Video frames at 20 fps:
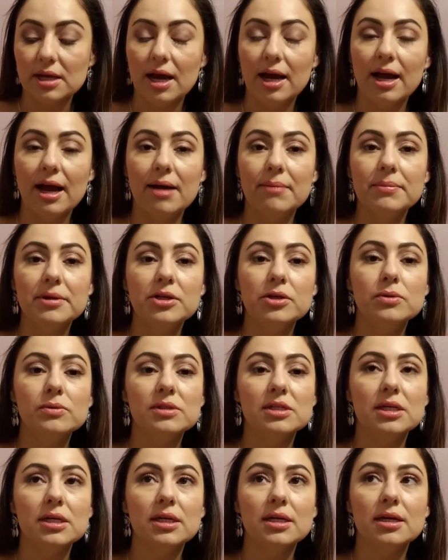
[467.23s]
I have been
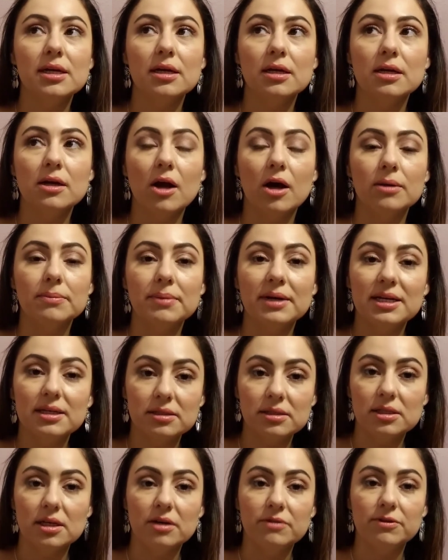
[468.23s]
using it not by
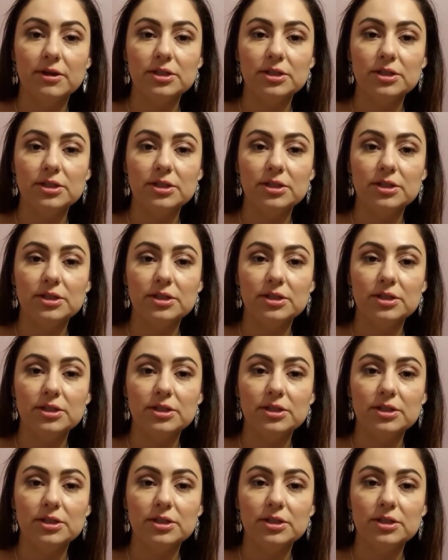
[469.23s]
itself.